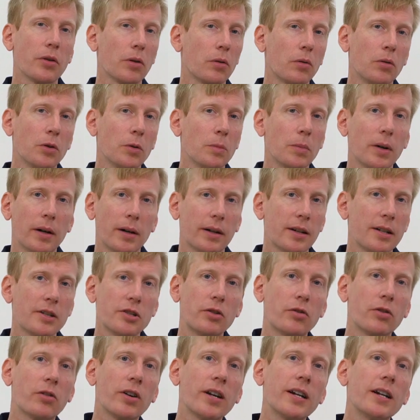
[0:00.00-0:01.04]
for the whole market is
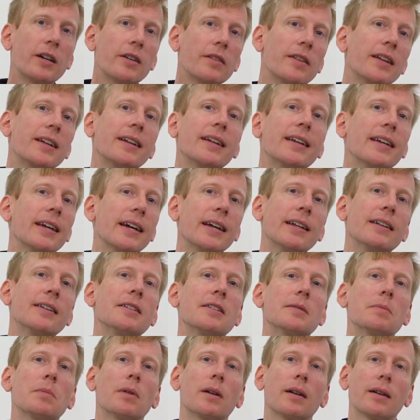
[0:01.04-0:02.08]
greater than
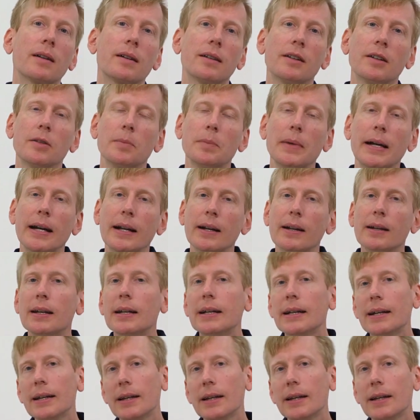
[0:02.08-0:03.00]
Ken's market demanded.